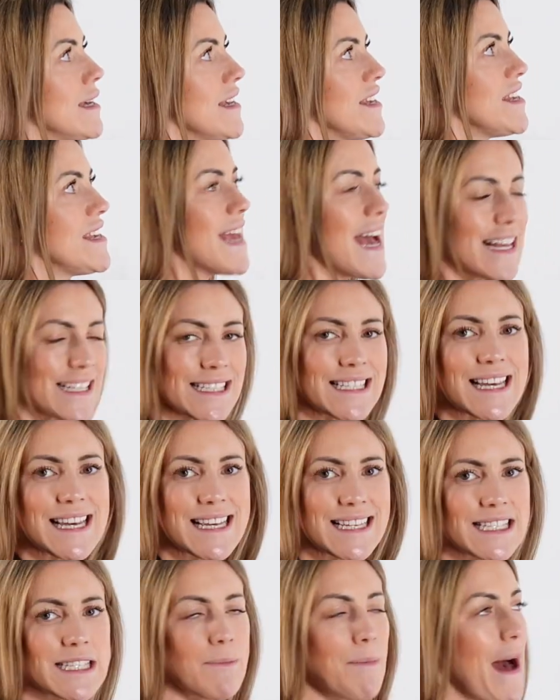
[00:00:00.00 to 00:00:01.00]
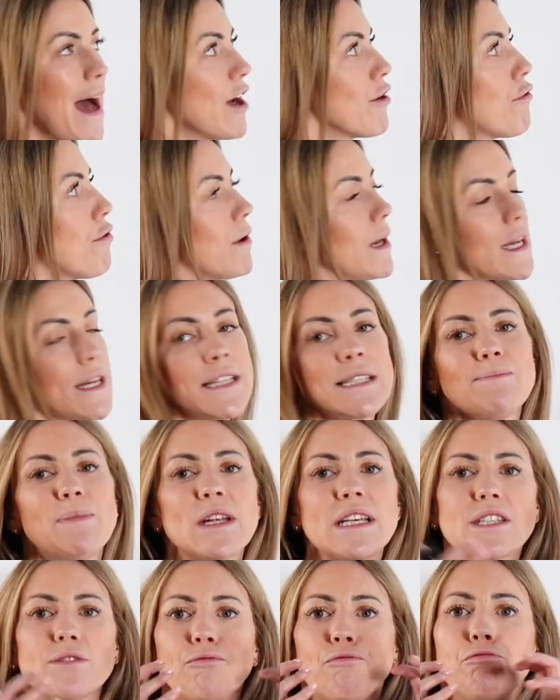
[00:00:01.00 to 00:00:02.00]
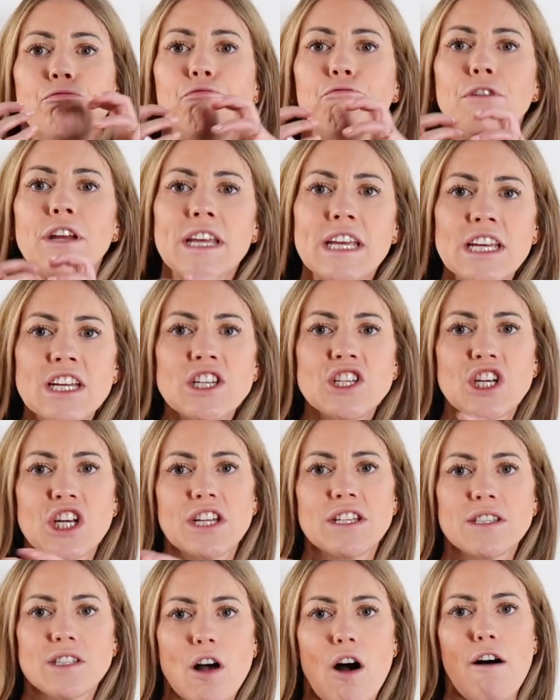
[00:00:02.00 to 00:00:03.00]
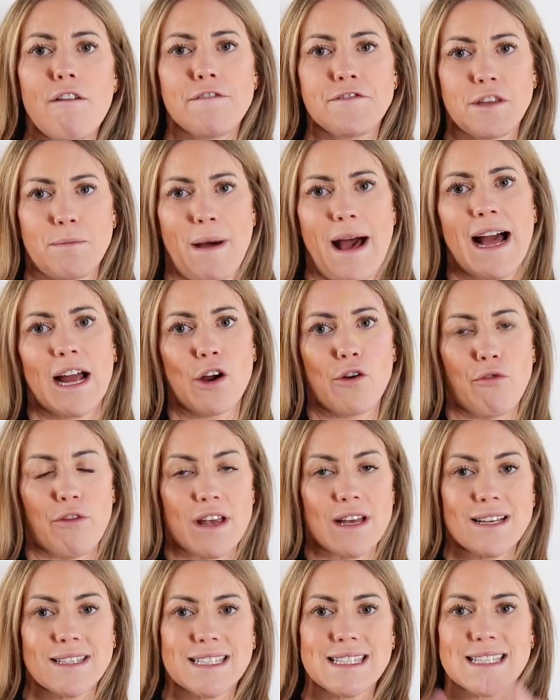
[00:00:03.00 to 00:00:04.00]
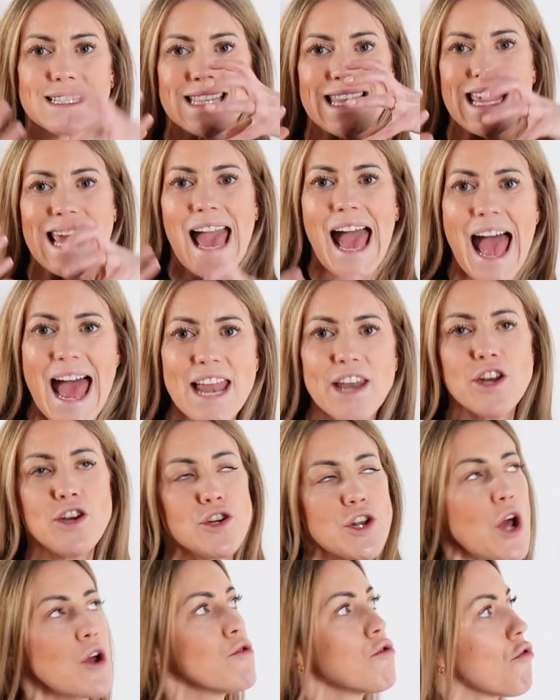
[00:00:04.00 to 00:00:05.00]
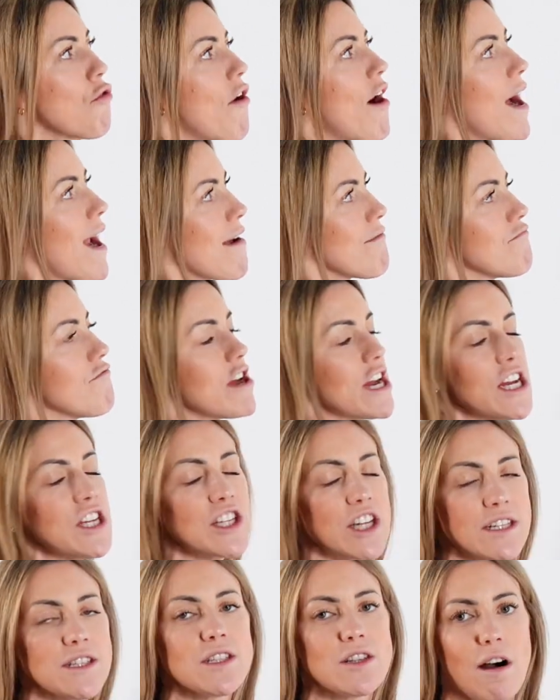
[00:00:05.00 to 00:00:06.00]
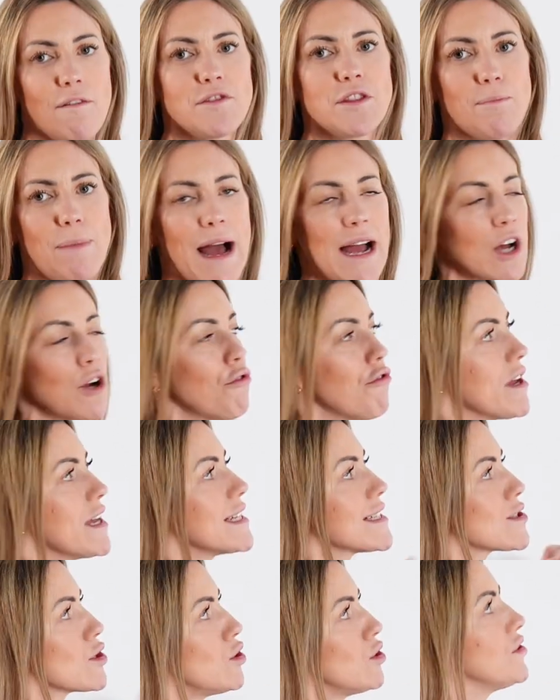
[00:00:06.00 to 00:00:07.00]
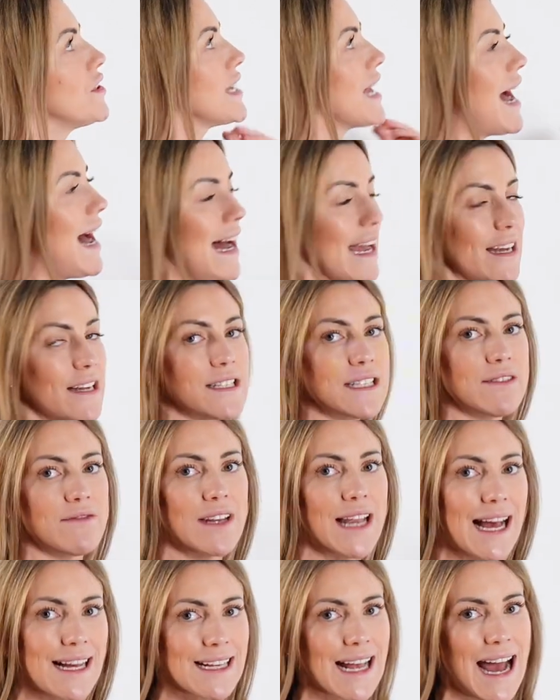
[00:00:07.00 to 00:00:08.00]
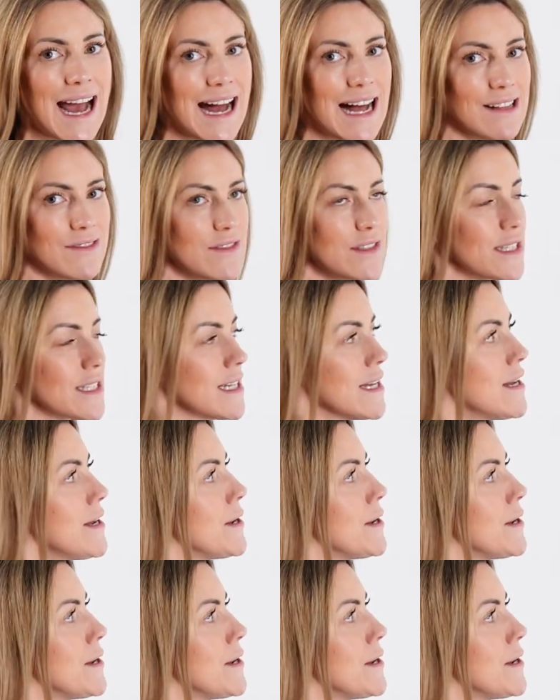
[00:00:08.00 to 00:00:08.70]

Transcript: Yes, it is the pancreas, but it's regions of the pancreas. It's the endocrine regions of the pancreas called the islets of Langerhans.